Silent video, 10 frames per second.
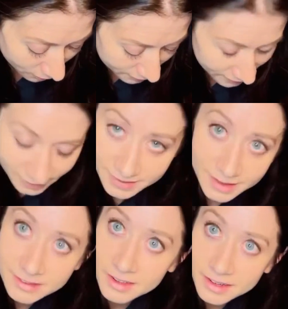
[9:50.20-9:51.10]
see these
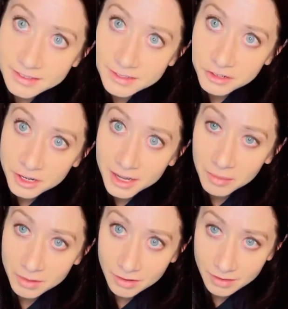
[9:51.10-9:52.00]
things on Instagram
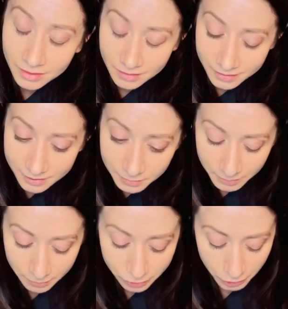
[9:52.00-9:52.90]
and all these
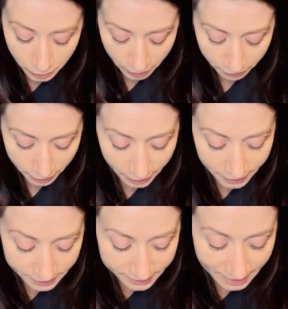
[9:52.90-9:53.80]
people showing off their
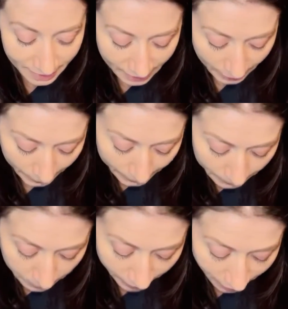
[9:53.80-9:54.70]
guns,
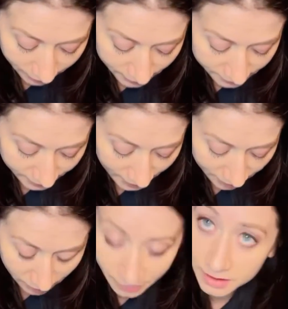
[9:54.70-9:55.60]
They obviously have
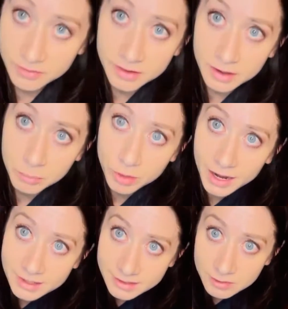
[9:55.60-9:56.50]
a lot of
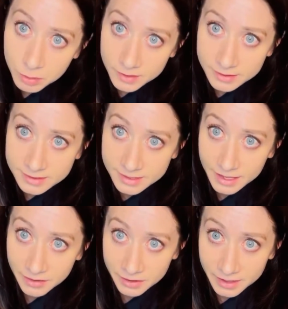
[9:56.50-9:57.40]
practice putting these
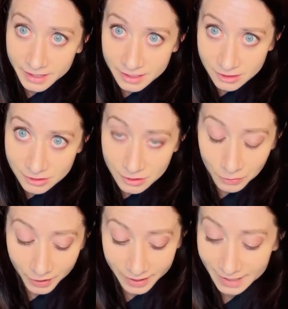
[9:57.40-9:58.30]
together, and just know
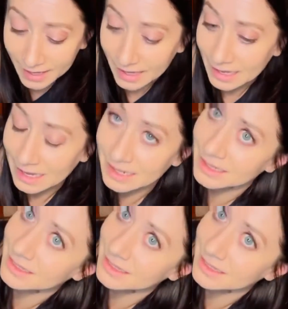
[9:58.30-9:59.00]
that it is